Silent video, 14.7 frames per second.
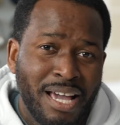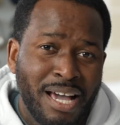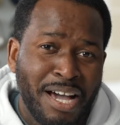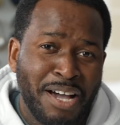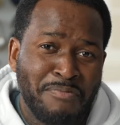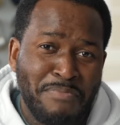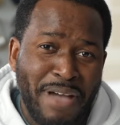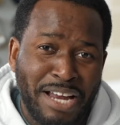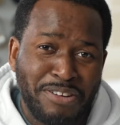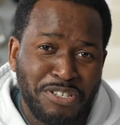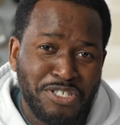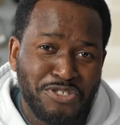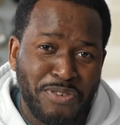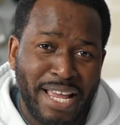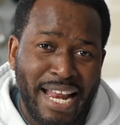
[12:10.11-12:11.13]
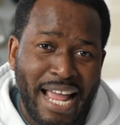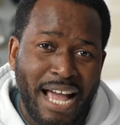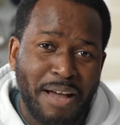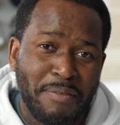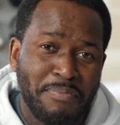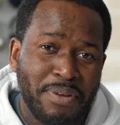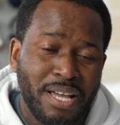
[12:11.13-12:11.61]
uh, battery drain
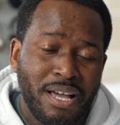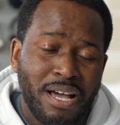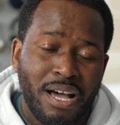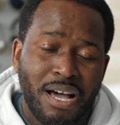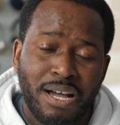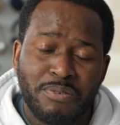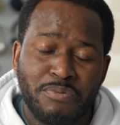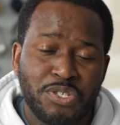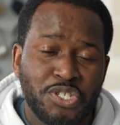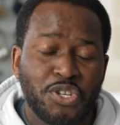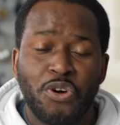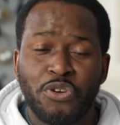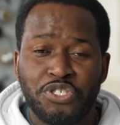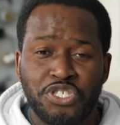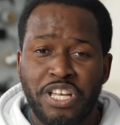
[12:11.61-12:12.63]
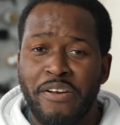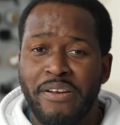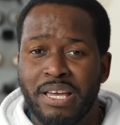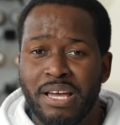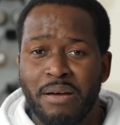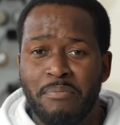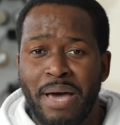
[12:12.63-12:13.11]
app, uh, which is called generic uh,